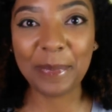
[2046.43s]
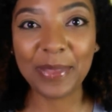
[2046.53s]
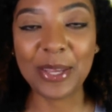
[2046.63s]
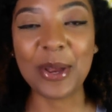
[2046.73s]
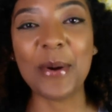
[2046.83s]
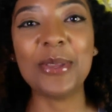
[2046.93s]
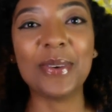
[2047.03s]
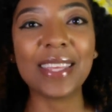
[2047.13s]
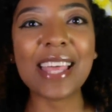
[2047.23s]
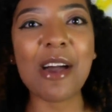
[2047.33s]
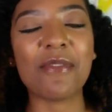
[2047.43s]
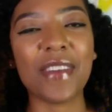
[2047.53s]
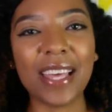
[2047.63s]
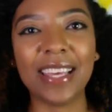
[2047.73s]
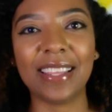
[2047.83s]
You know, and you get that
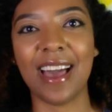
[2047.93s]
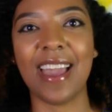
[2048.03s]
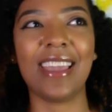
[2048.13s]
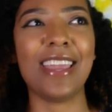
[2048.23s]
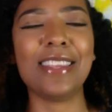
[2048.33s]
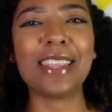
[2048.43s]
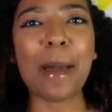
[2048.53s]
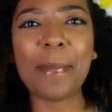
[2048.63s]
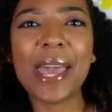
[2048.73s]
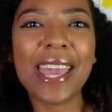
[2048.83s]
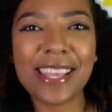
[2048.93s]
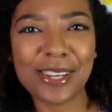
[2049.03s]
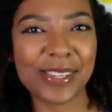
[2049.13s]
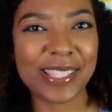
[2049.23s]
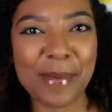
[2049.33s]
feeling, like, that pit in
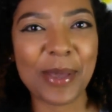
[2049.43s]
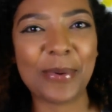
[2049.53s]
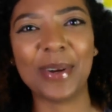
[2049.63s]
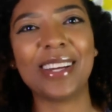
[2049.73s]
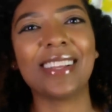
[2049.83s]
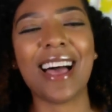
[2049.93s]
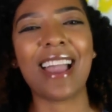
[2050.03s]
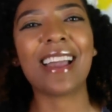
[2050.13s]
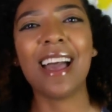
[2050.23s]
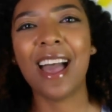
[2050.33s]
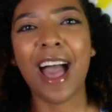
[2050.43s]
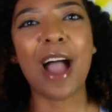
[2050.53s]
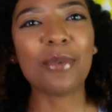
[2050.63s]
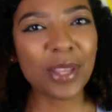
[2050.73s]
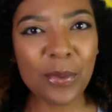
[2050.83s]
your stomach where you're like, I
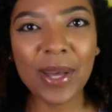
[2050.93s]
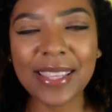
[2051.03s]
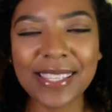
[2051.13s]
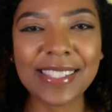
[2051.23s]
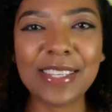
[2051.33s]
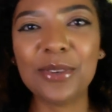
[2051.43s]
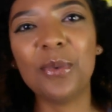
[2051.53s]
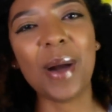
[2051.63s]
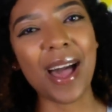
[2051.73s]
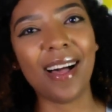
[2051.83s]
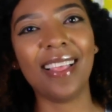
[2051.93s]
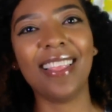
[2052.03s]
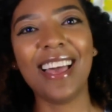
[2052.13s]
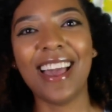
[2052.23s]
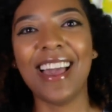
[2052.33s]
really want this to do
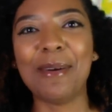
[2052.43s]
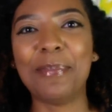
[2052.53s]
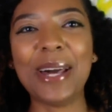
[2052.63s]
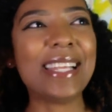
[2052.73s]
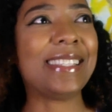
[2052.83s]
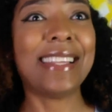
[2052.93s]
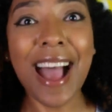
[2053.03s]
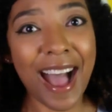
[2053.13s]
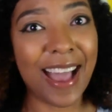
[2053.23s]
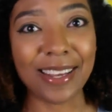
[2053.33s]
well, but it's not.